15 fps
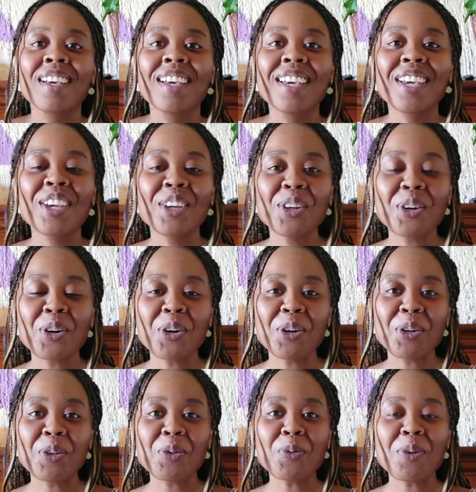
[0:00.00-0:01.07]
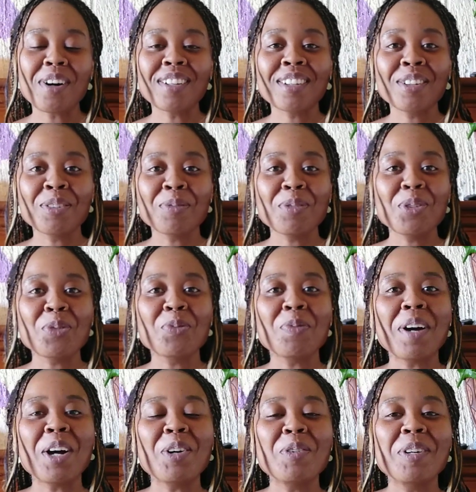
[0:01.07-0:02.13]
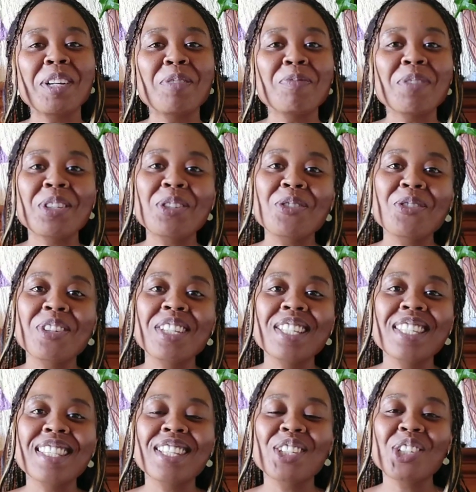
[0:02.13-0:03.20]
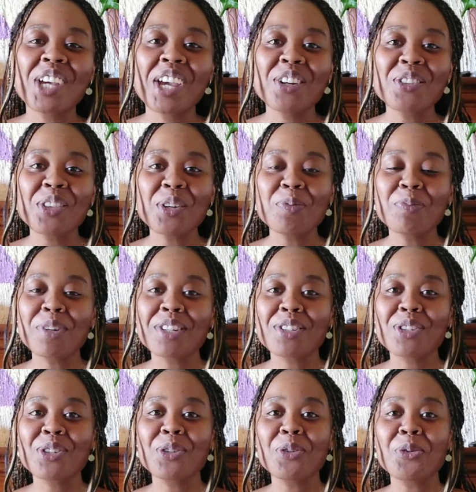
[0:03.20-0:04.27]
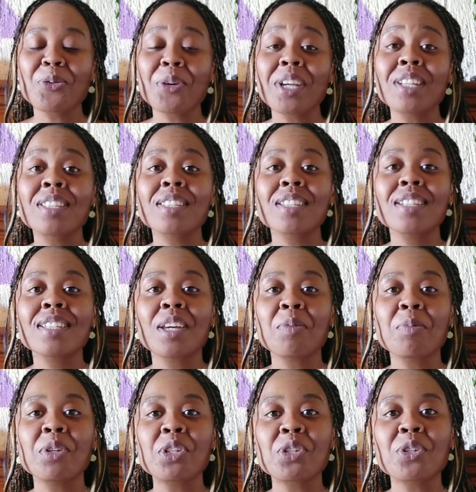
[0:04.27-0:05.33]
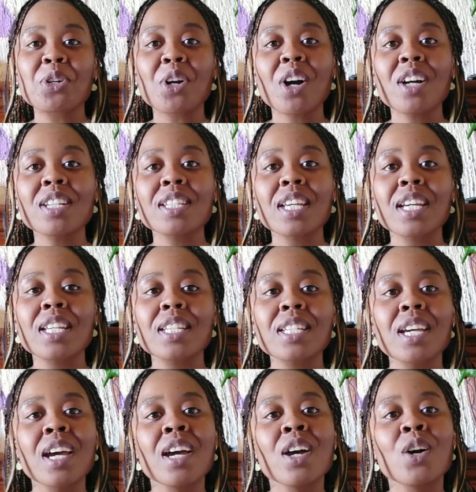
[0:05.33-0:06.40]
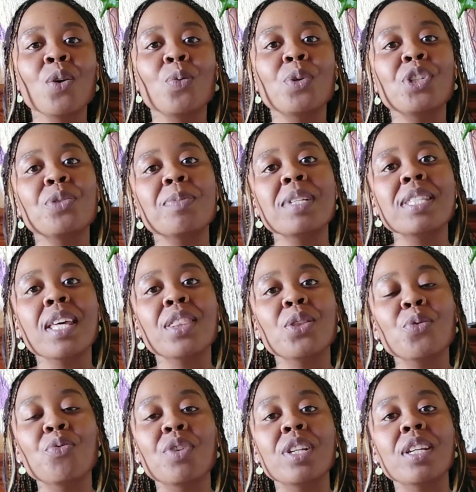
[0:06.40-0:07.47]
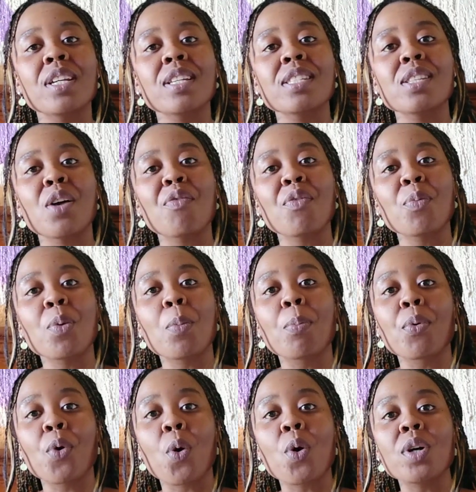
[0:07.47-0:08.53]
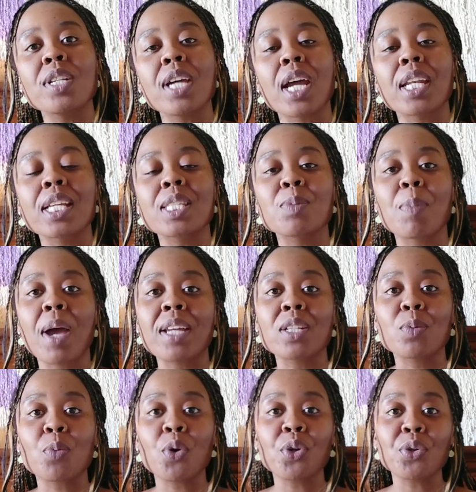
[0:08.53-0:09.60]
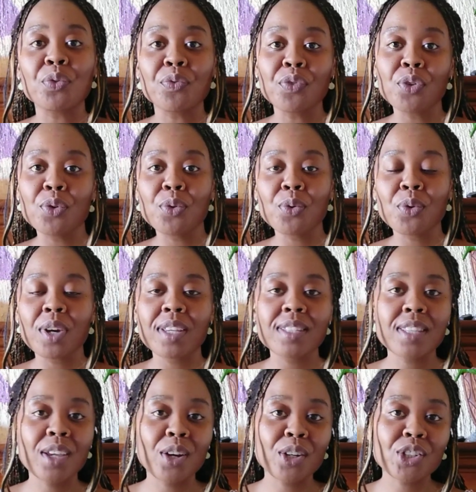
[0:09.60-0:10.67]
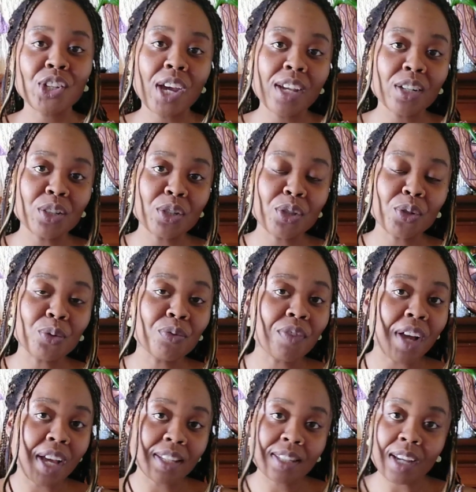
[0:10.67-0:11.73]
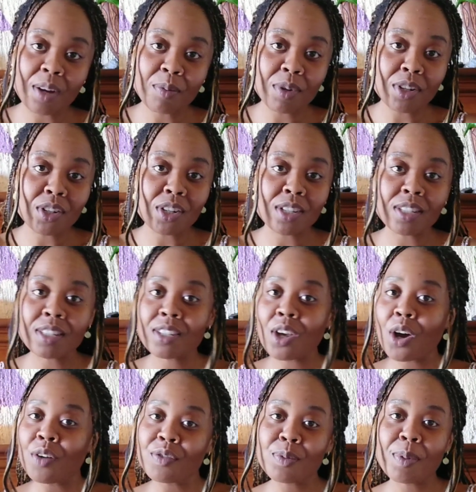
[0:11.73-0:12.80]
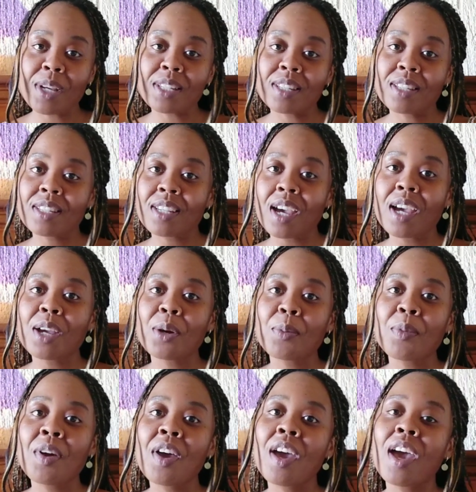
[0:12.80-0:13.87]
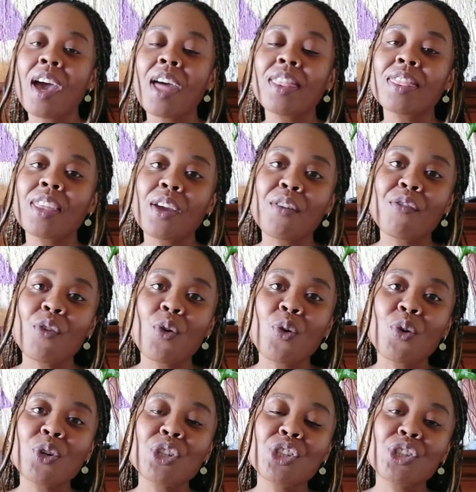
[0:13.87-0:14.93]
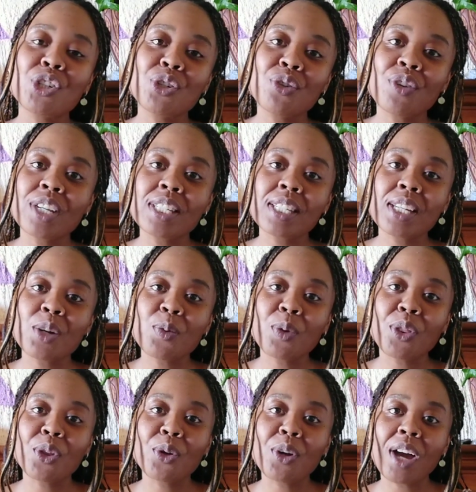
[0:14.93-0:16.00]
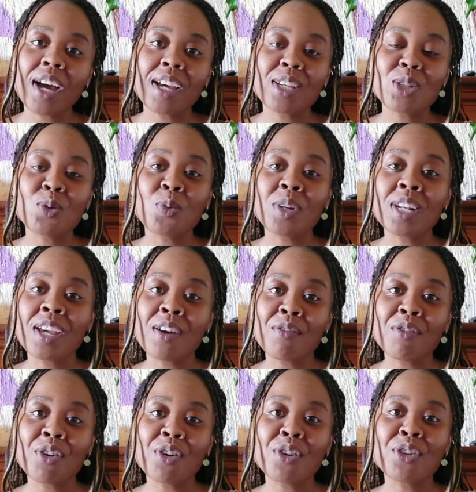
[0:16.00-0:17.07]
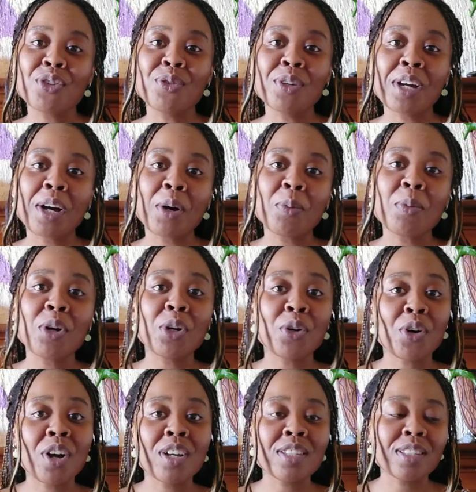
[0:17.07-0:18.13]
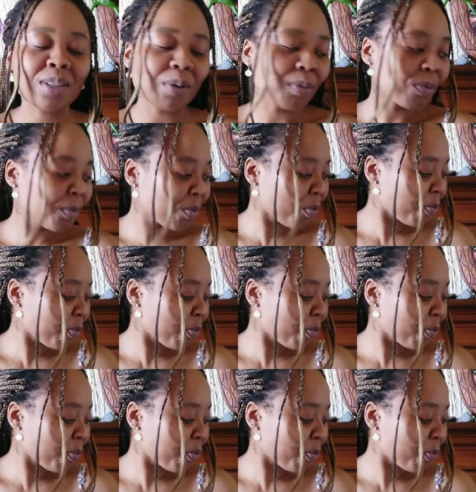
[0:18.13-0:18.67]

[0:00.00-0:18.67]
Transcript: Hey y'all, welcome to My Way Mysteries, the channel that brings you interdimensional content, which means that the readings are from a broad and expanded point of view as they are channeled through vast dimensions of space and time, and therefore should resonate with you guys whenever you come across them.